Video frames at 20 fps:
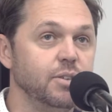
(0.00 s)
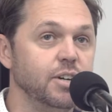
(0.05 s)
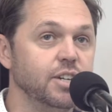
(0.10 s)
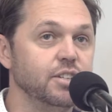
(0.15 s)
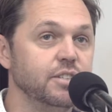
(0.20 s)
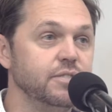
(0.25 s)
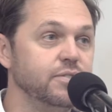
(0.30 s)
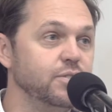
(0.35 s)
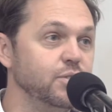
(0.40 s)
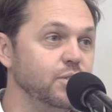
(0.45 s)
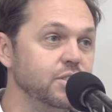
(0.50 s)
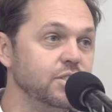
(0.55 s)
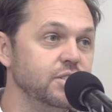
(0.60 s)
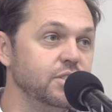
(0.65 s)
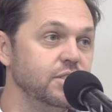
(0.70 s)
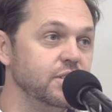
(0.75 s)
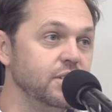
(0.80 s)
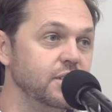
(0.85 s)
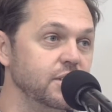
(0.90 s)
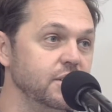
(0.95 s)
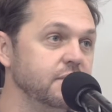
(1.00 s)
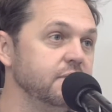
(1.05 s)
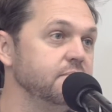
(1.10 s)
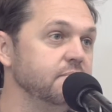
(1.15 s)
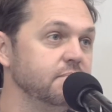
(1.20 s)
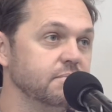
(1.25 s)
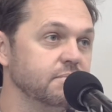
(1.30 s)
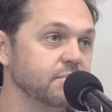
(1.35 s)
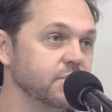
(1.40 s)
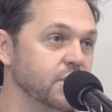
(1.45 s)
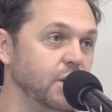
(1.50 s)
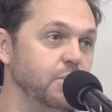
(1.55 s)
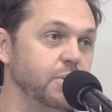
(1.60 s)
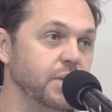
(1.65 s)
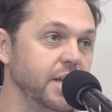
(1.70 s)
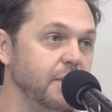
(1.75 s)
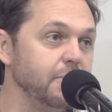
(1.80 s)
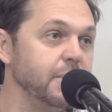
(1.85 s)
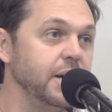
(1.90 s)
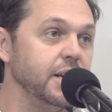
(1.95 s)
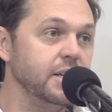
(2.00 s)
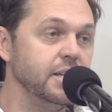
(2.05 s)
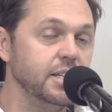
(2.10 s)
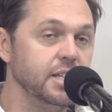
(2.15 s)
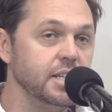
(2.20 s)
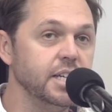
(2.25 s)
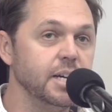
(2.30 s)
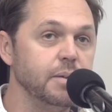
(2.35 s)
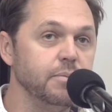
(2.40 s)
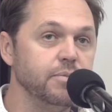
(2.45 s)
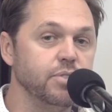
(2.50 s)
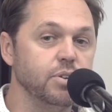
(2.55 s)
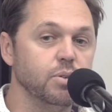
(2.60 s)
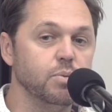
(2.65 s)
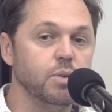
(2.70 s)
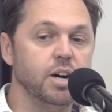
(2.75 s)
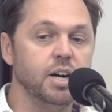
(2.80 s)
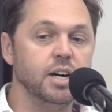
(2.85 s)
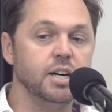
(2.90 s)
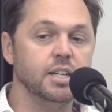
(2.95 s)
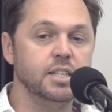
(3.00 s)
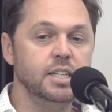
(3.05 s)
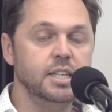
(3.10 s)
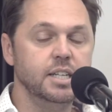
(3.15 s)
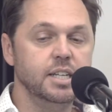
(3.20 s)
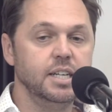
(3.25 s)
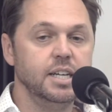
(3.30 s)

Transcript: I could afford to go without money and income for a while.